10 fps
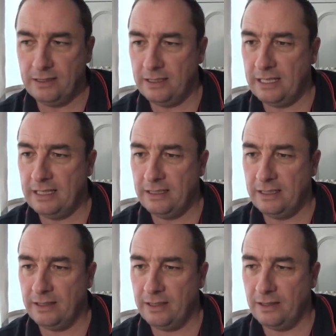Is it
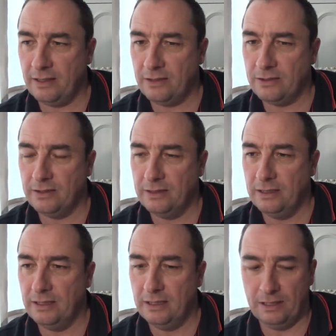India the other lot
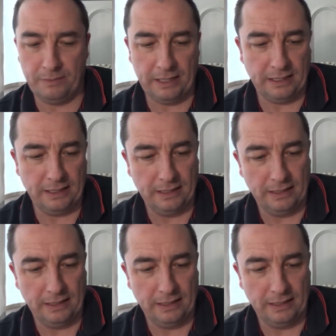are made?